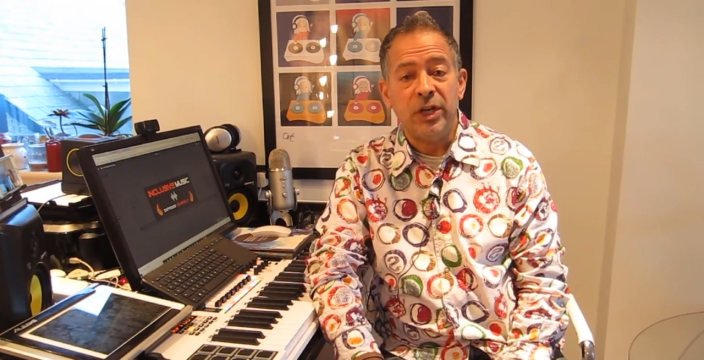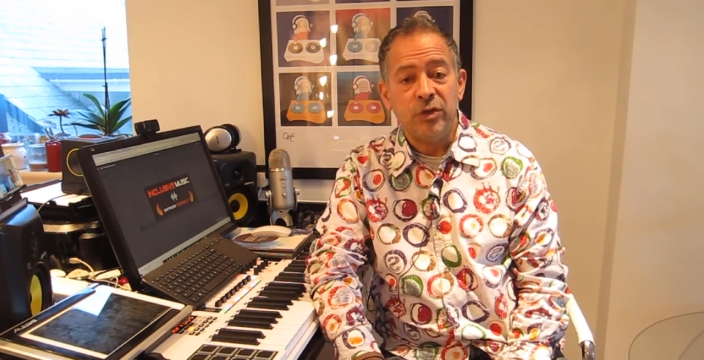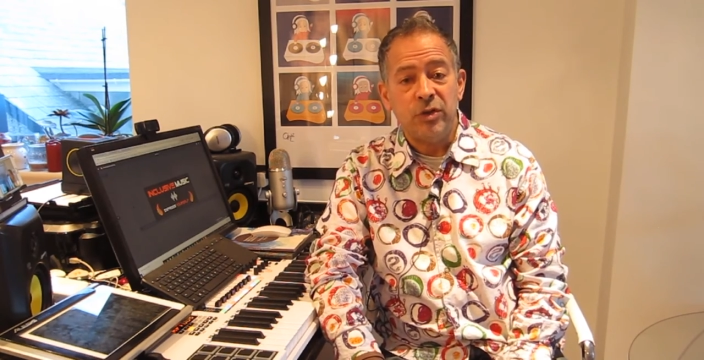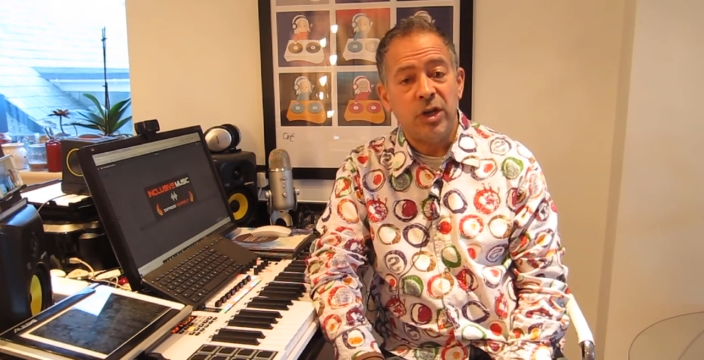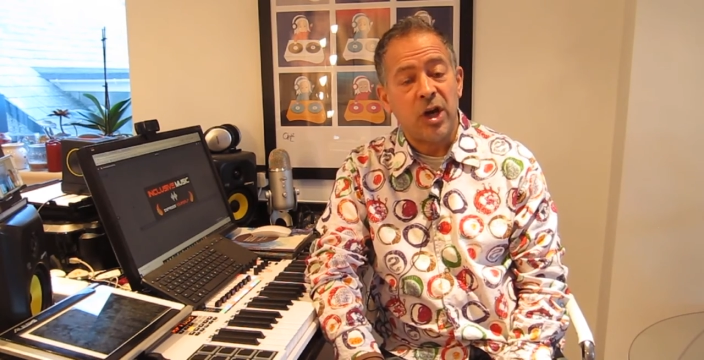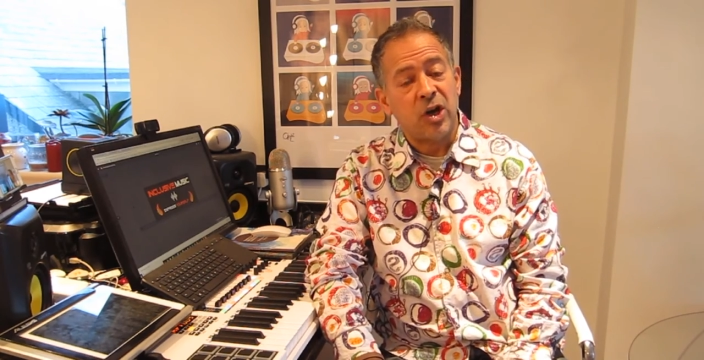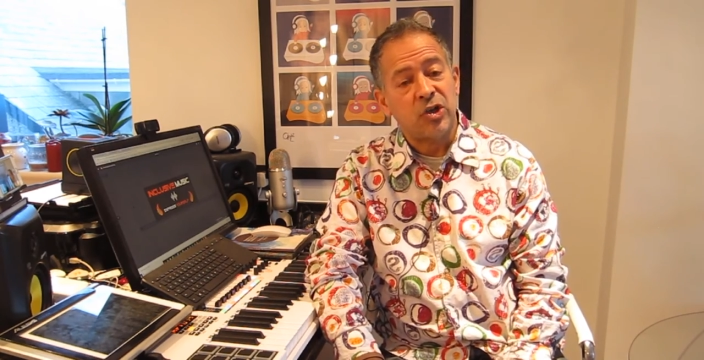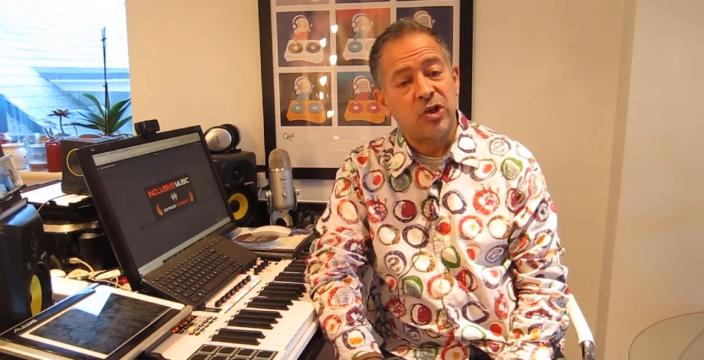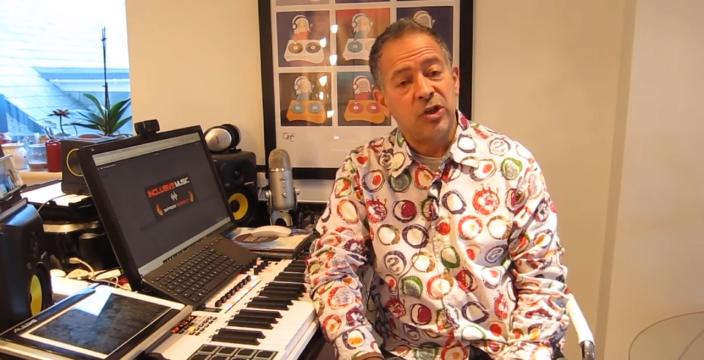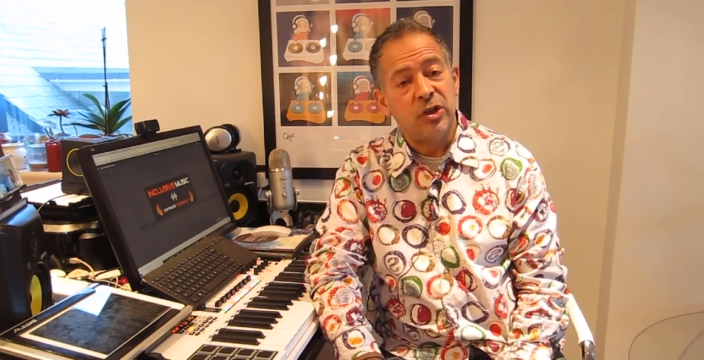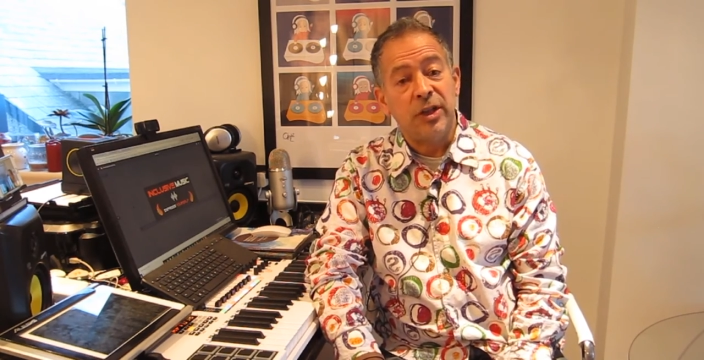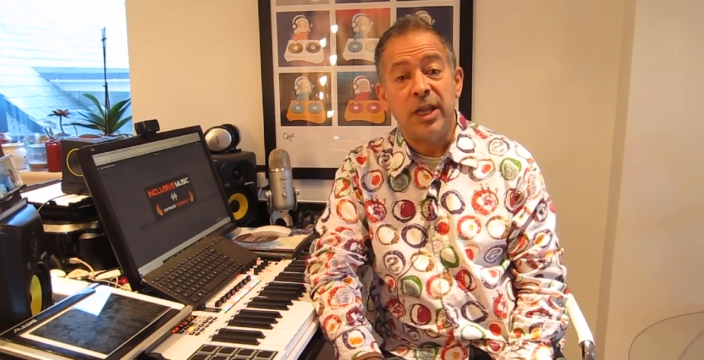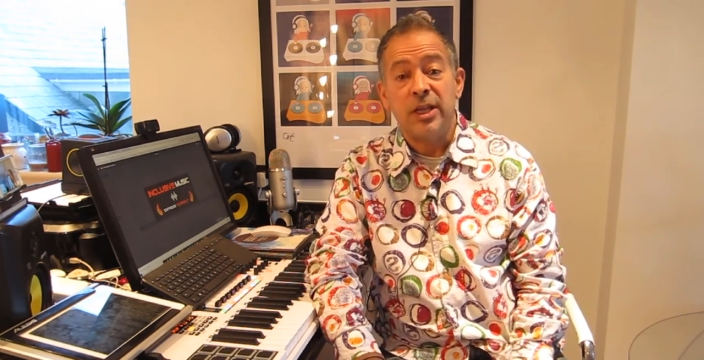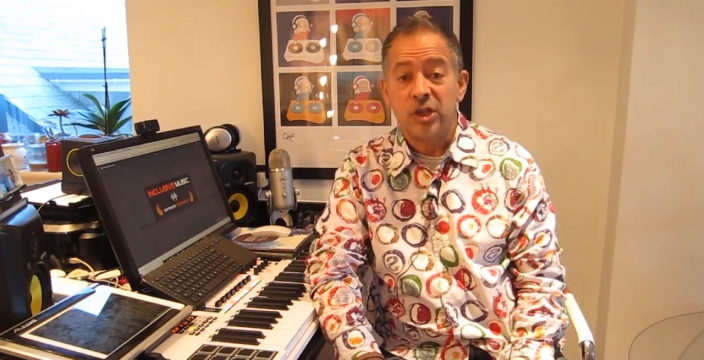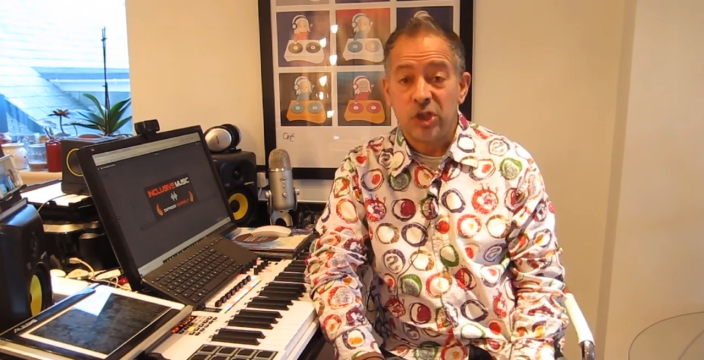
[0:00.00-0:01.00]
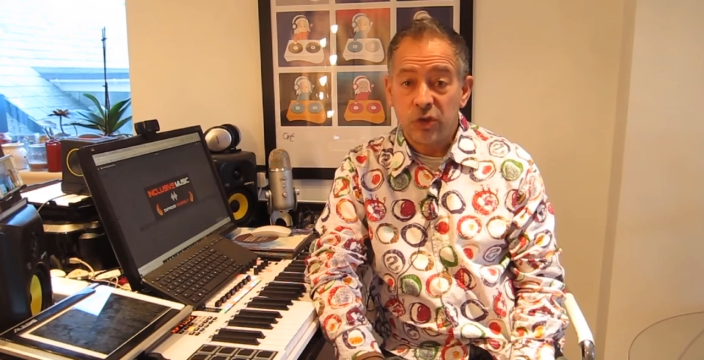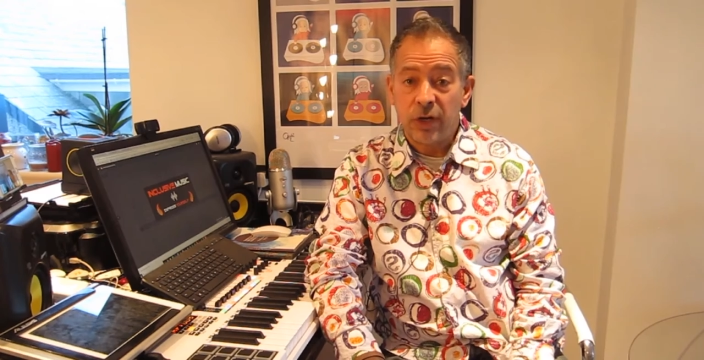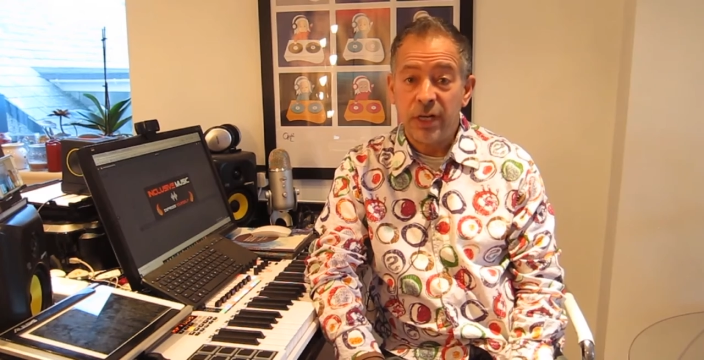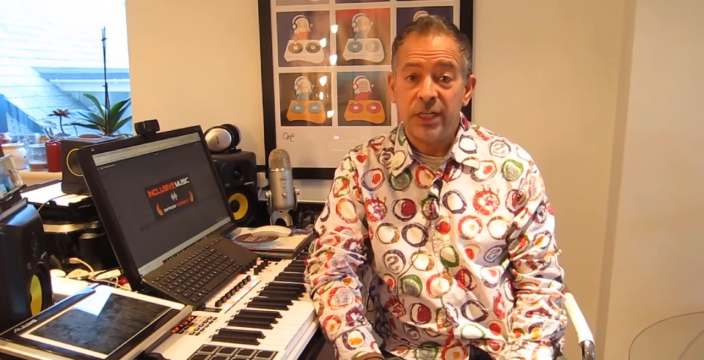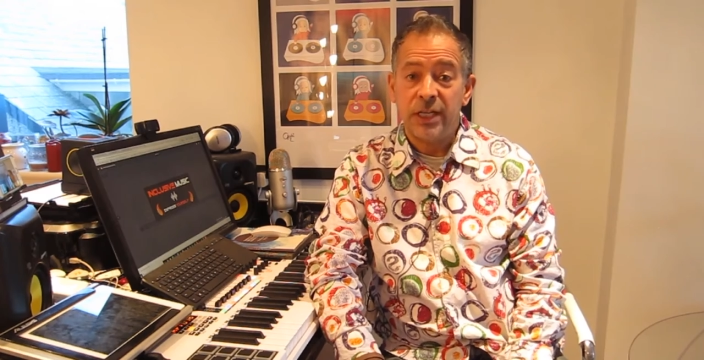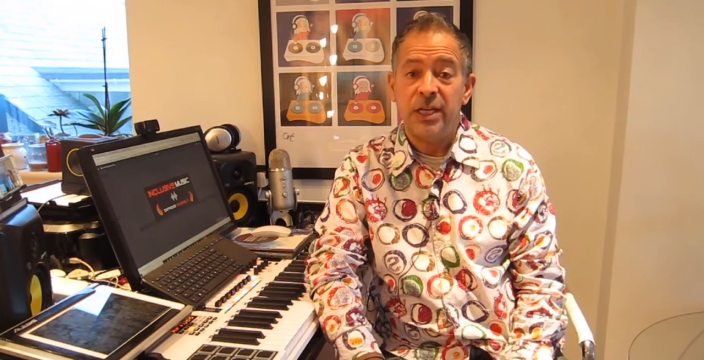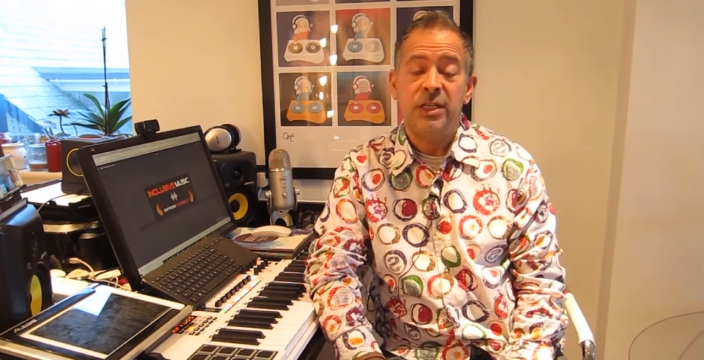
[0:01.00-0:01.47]
introduction and then
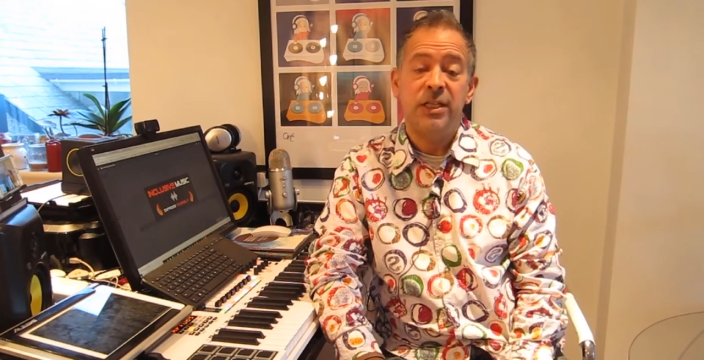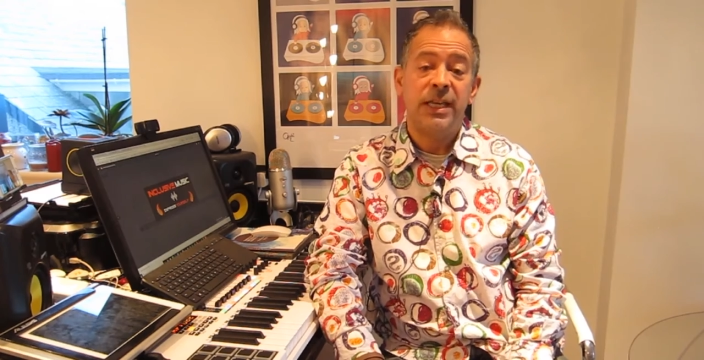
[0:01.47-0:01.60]
straight into